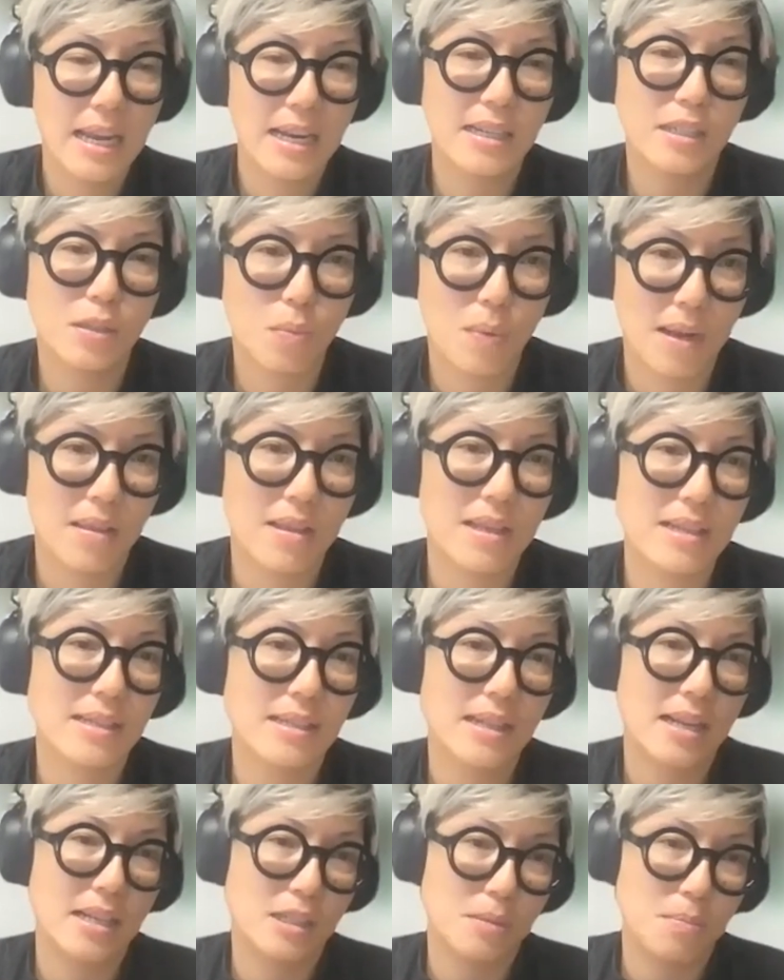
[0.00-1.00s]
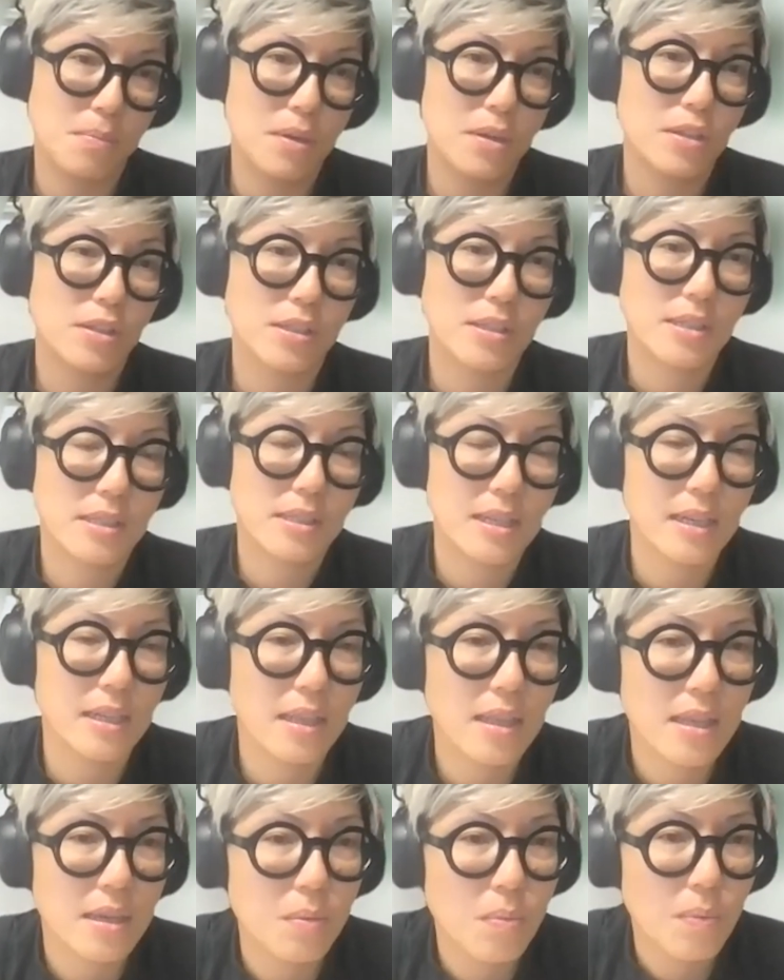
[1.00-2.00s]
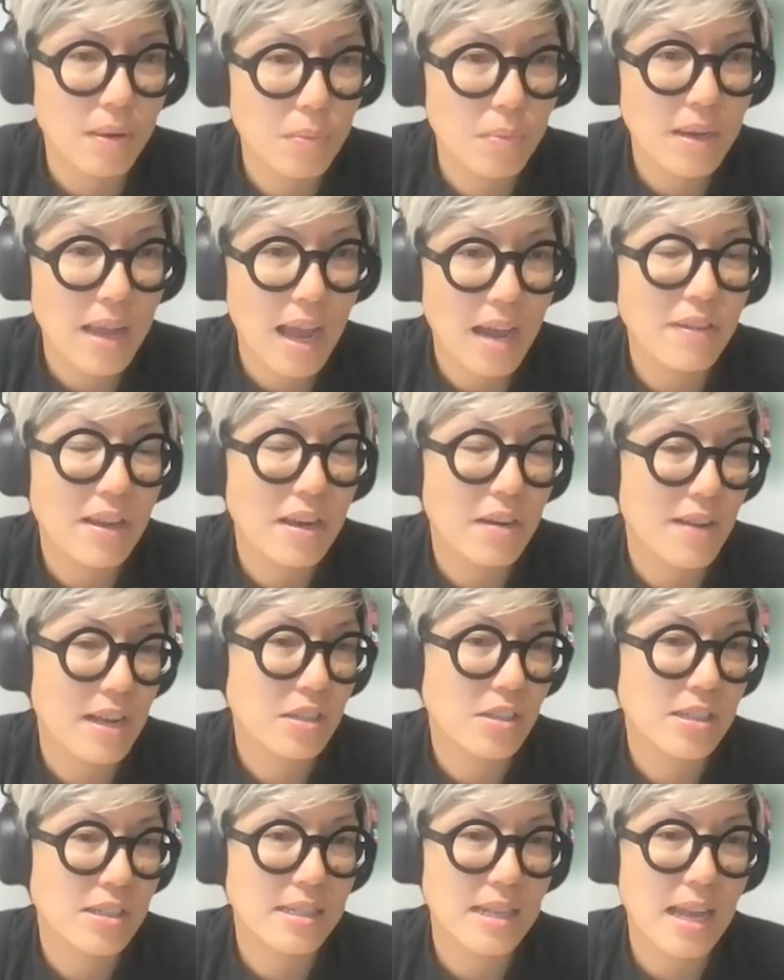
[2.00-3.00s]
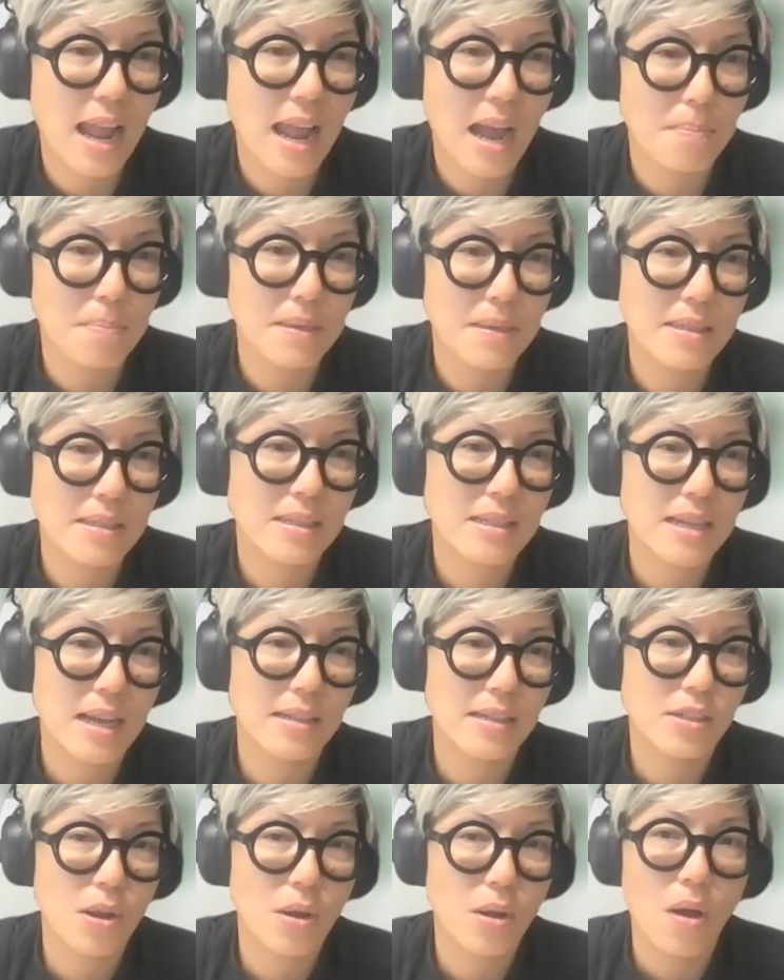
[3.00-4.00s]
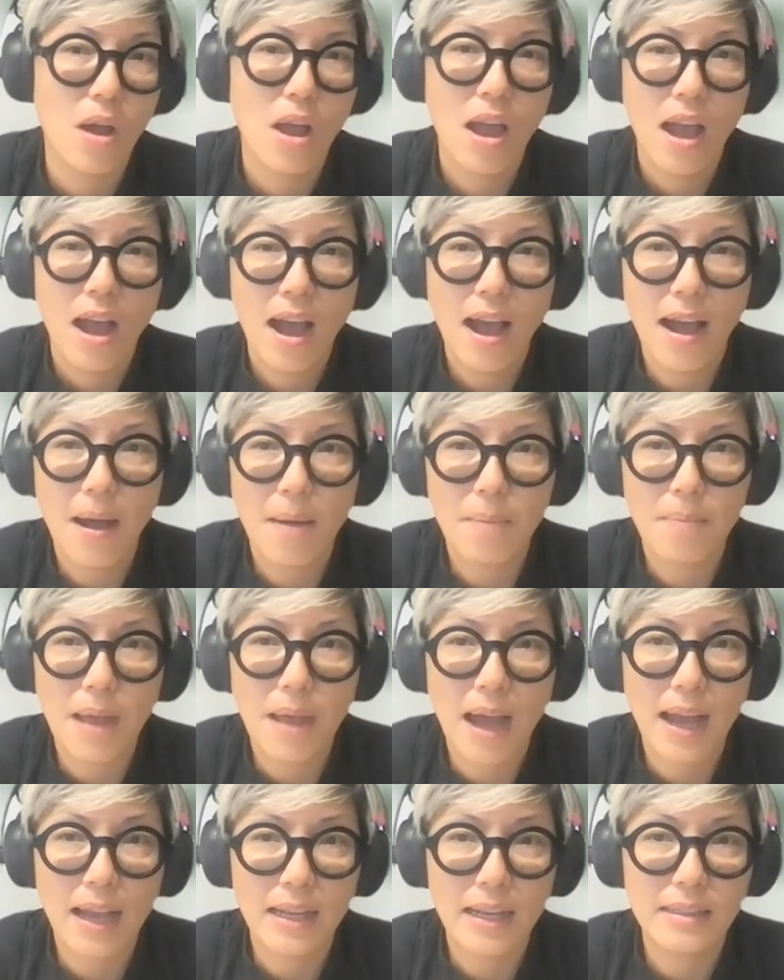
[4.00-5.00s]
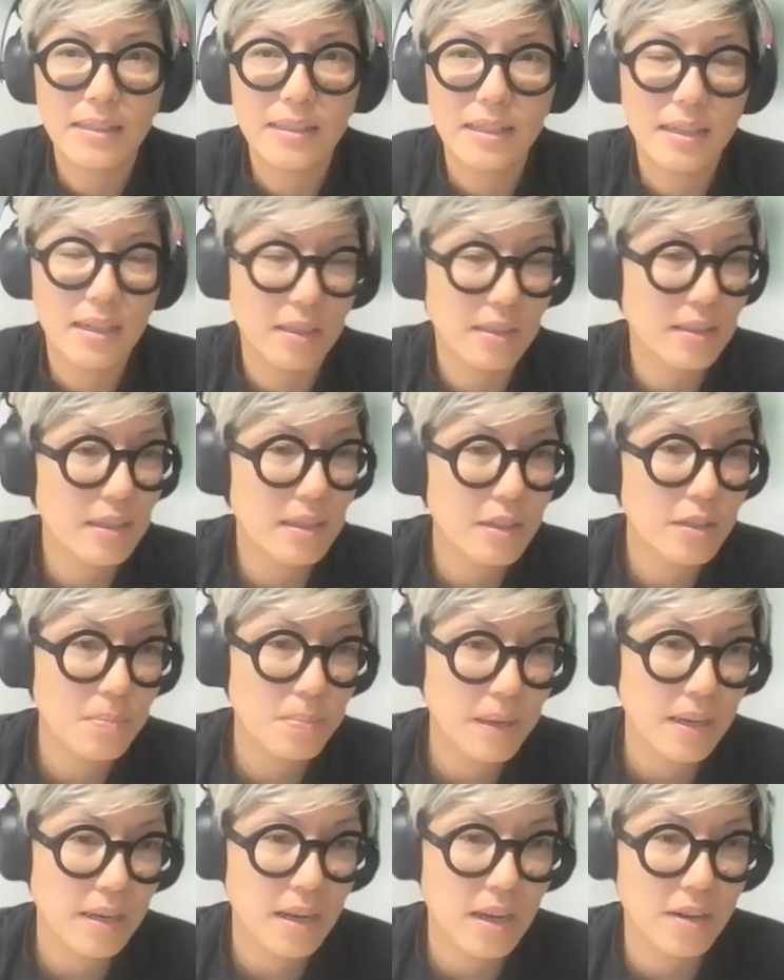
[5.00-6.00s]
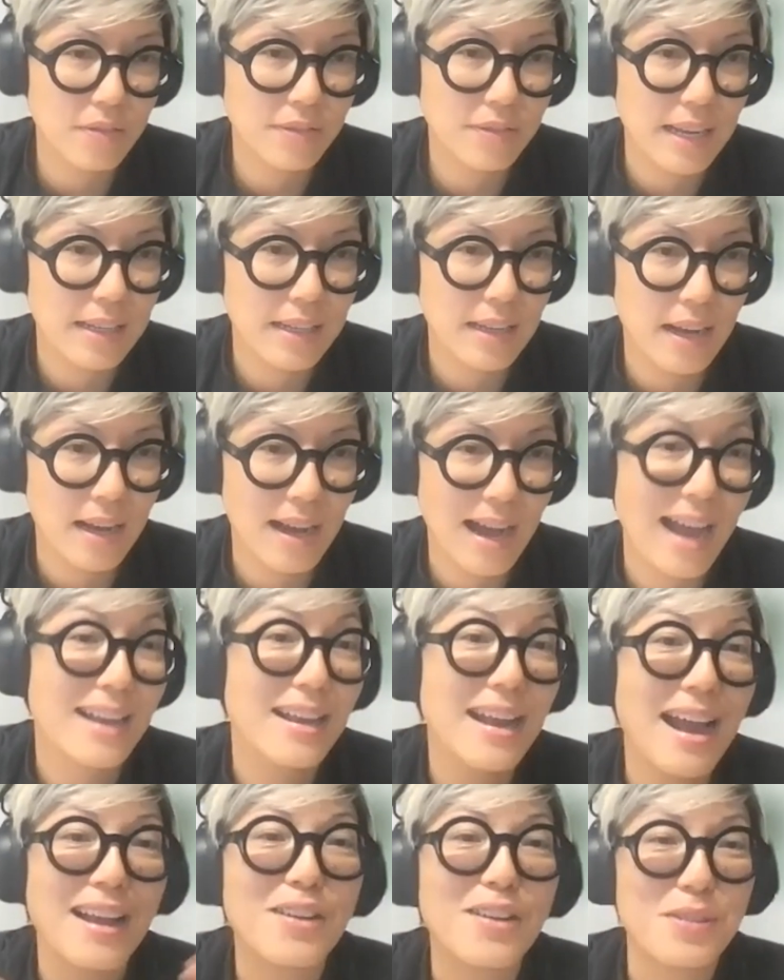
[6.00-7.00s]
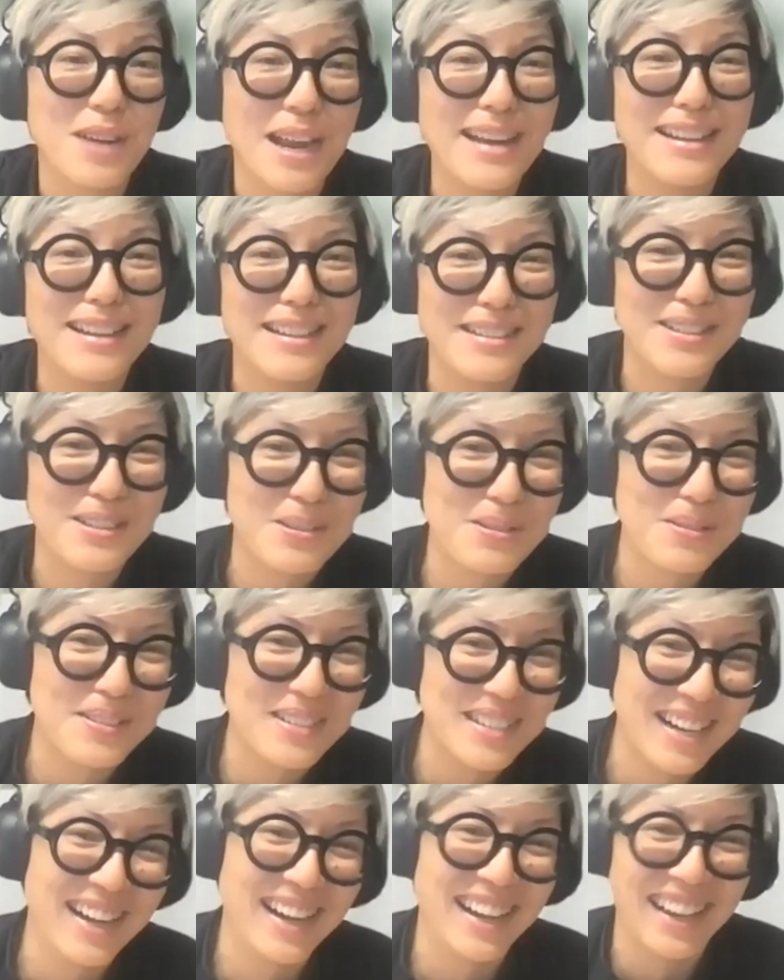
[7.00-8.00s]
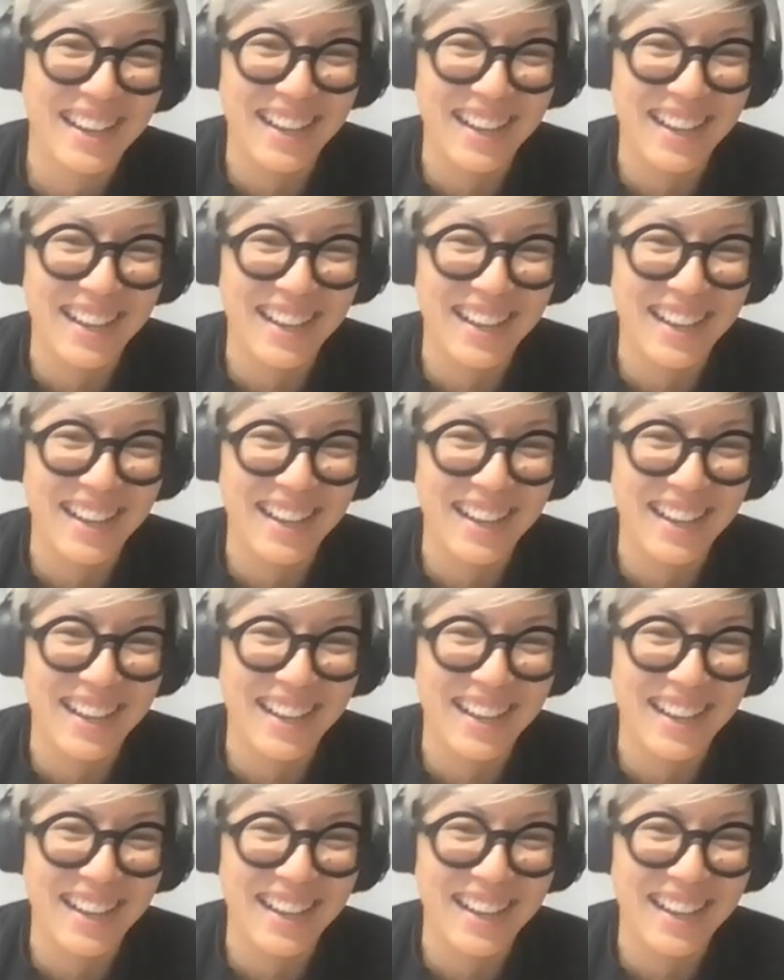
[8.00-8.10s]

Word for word: it is when these things merges that that when we have innovations that happens. And so um, I did a little bit of the uh, I, I, created a school